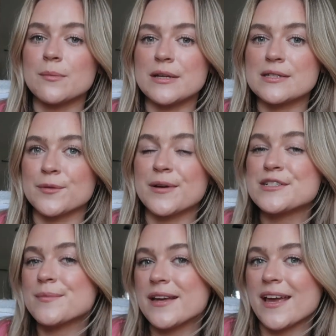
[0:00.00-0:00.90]
It means so
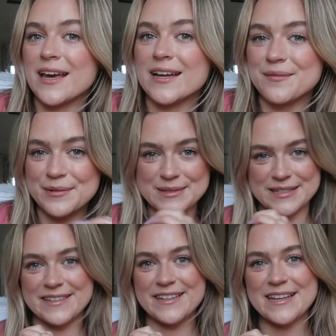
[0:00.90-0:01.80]
much to me, and we'll
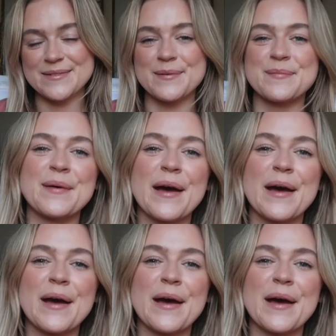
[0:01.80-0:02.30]
see you in the next one.